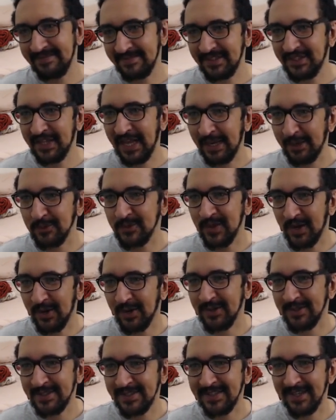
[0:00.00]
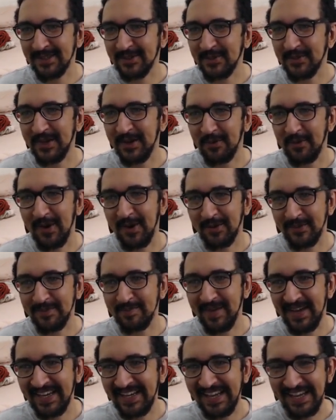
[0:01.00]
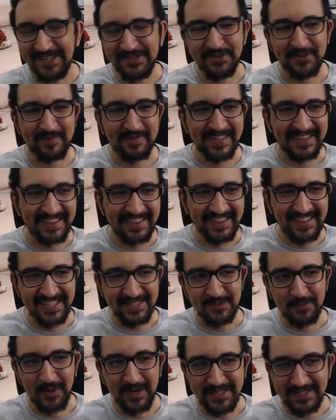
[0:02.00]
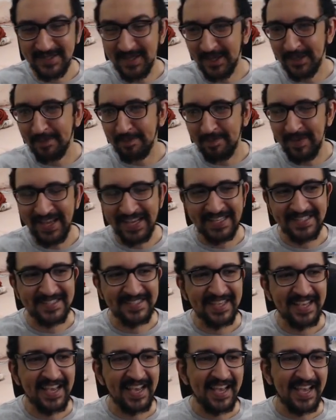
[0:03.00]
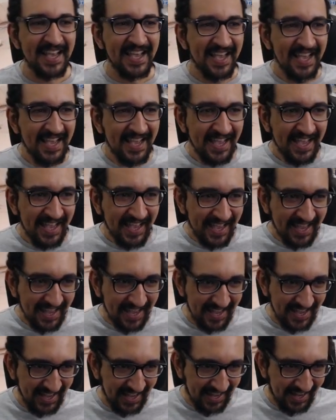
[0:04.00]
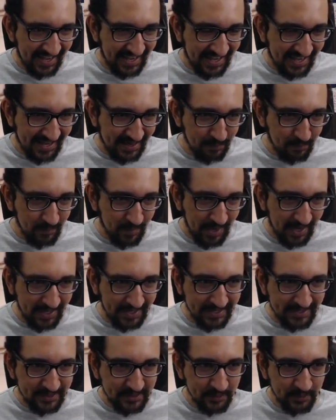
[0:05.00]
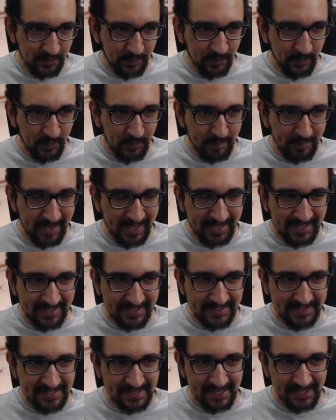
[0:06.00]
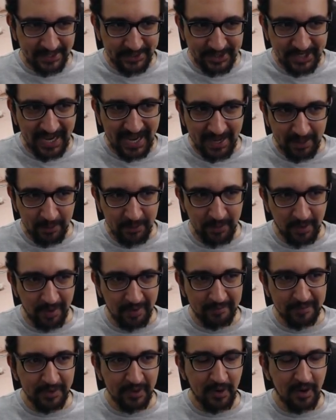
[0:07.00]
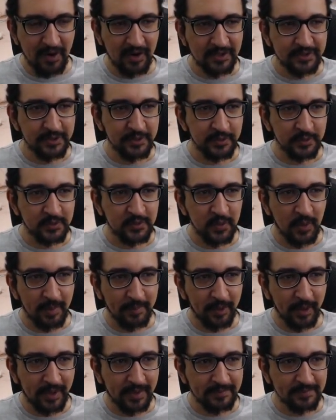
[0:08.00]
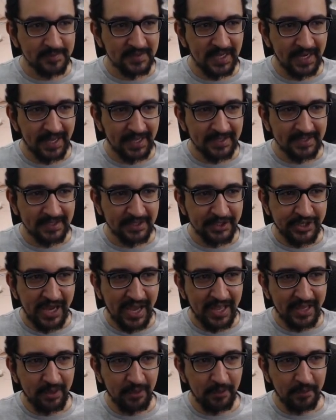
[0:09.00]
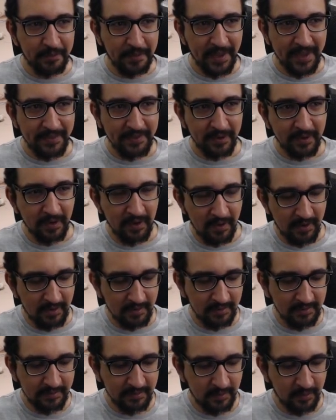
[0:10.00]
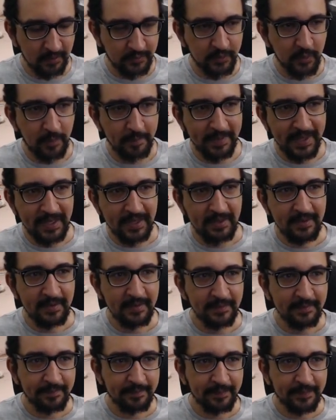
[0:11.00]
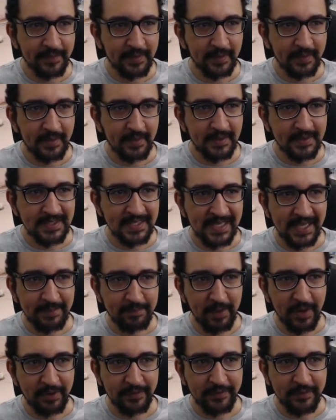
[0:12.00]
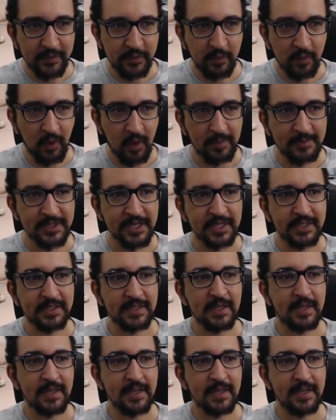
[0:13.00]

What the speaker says: shadows are stuck to the ground by nature, but this one is stuck in place. I need to make it a child of the car too. So I'm gonna select the shadow, then the car, Control P, set parent to object.